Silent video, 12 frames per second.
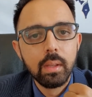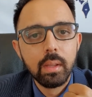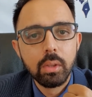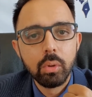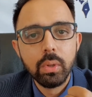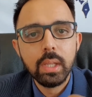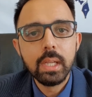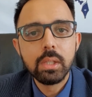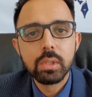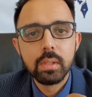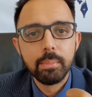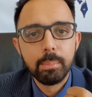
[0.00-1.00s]
You
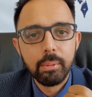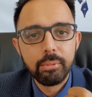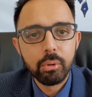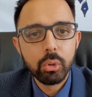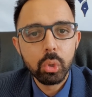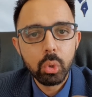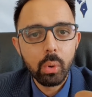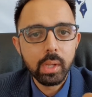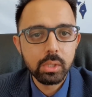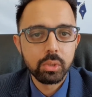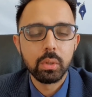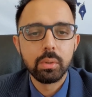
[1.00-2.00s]
need, before you go
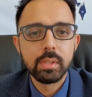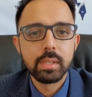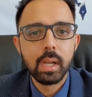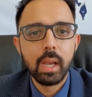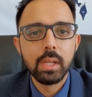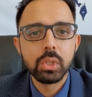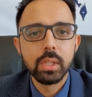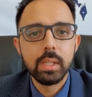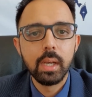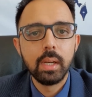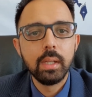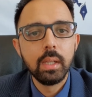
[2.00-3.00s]
into a conciliation
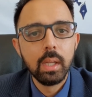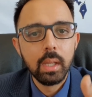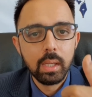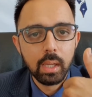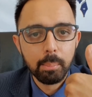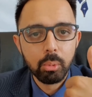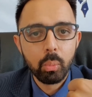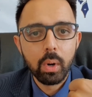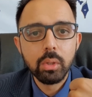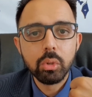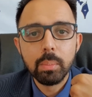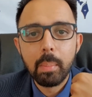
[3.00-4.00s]
hearing, number
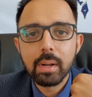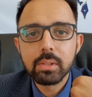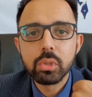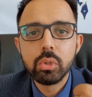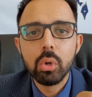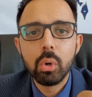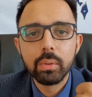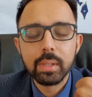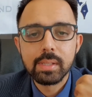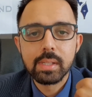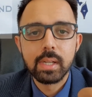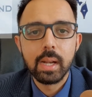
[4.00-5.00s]
one, you must know the
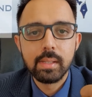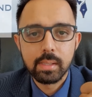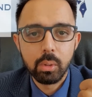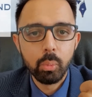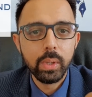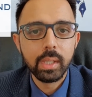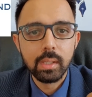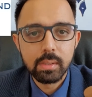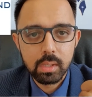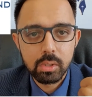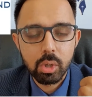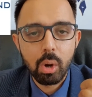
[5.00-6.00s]
strengths and
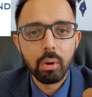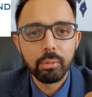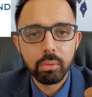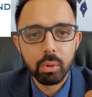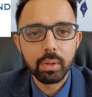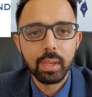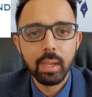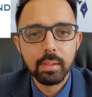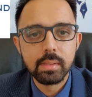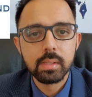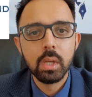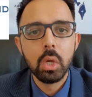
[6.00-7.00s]
weaknesses of your
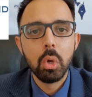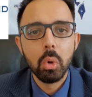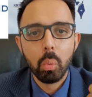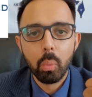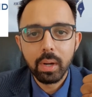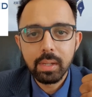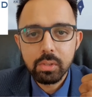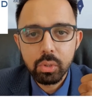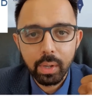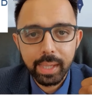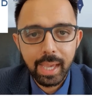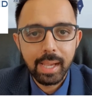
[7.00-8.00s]
case. What is
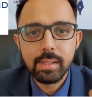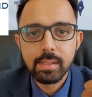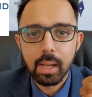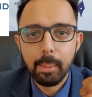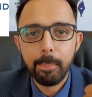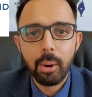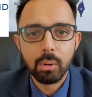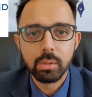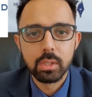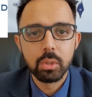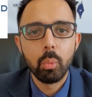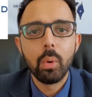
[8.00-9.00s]
your case
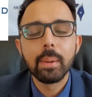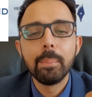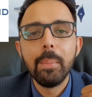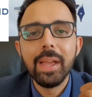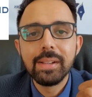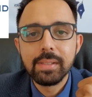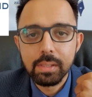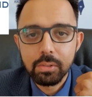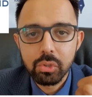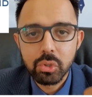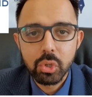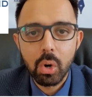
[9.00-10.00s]
about? What makes it
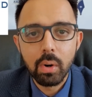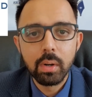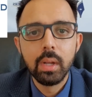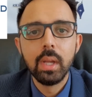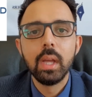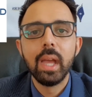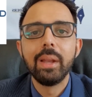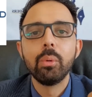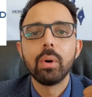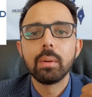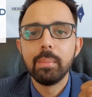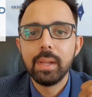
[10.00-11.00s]
strong and
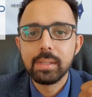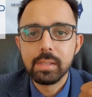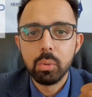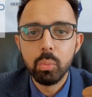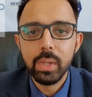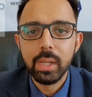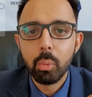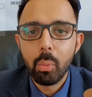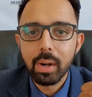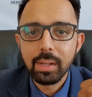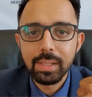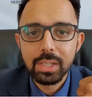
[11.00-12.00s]
what makes it weak?
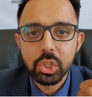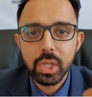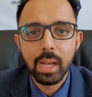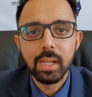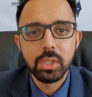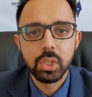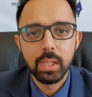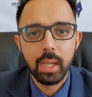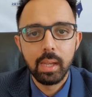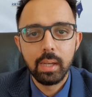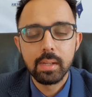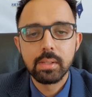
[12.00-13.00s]
What are the challenging
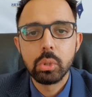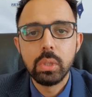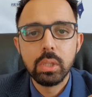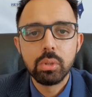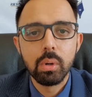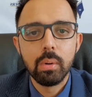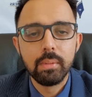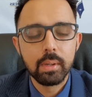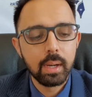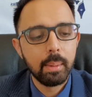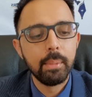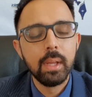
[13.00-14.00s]
areas you need to
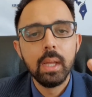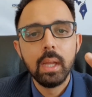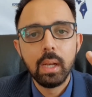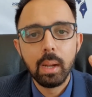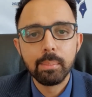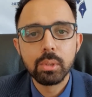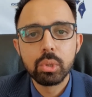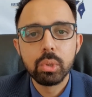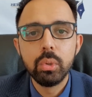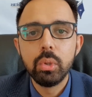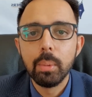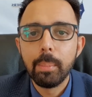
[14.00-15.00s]
overcome? Number
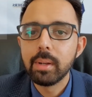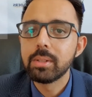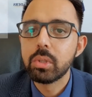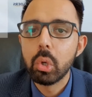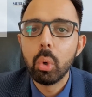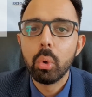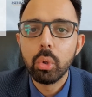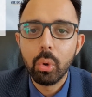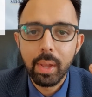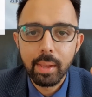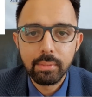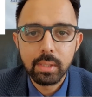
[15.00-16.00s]
two, you must know
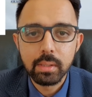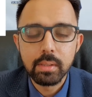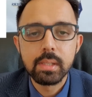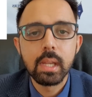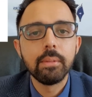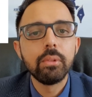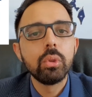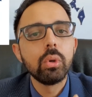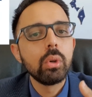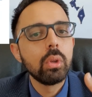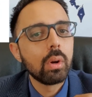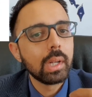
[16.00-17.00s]
your evidence. Even though
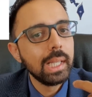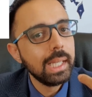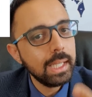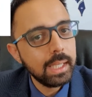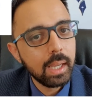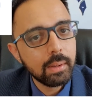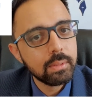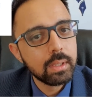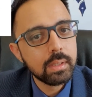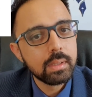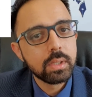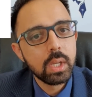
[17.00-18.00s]
you're not leading
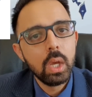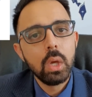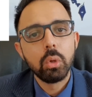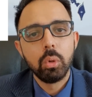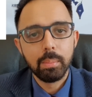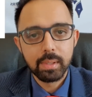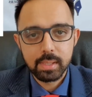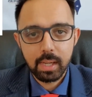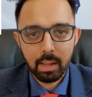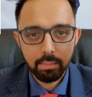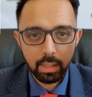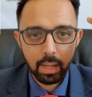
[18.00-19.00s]
evidence, you must
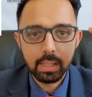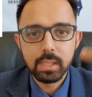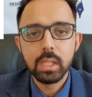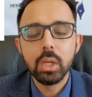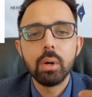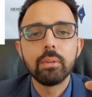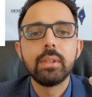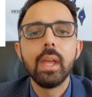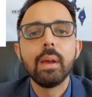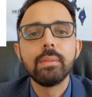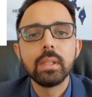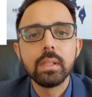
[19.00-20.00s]
have an idea of the
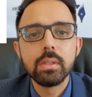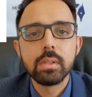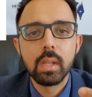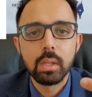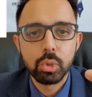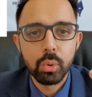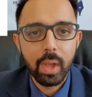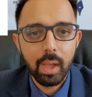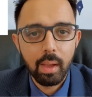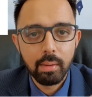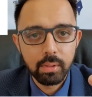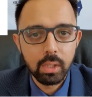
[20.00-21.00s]
evidence that you
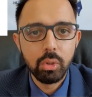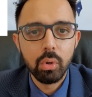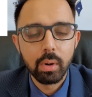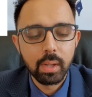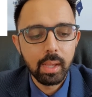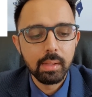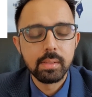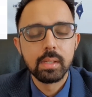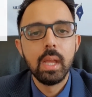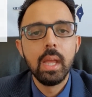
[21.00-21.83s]
have in your case.